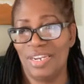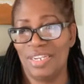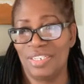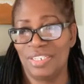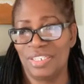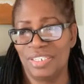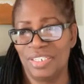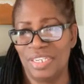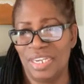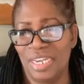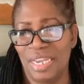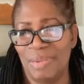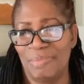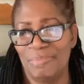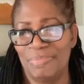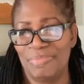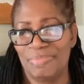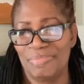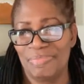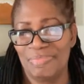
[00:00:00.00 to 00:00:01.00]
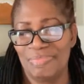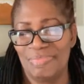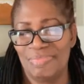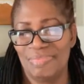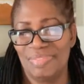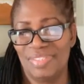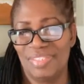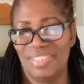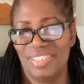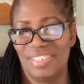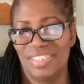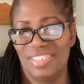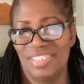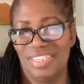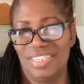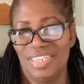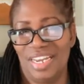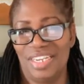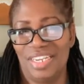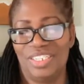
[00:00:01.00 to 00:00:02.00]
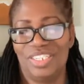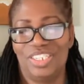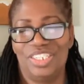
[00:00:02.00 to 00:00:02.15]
lunchtime. I